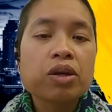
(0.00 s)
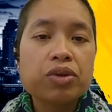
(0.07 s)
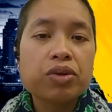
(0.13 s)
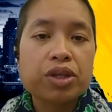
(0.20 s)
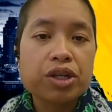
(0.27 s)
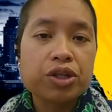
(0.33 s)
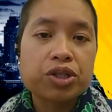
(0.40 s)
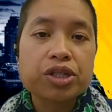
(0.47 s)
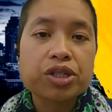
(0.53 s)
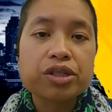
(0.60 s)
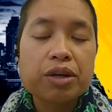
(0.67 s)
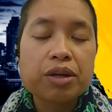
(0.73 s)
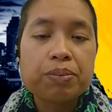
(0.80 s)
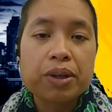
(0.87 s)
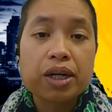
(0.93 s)
with the
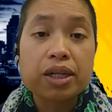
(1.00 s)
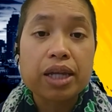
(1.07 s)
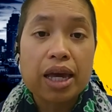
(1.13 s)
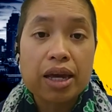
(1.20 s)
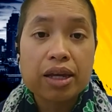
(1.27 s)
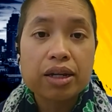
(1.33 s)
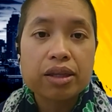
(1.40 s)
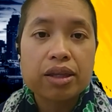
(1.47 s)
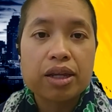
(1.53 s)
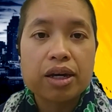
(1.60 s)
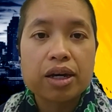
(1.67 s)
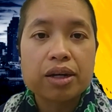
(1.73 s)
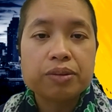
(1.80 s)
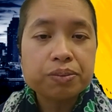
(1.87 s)
utility bill in the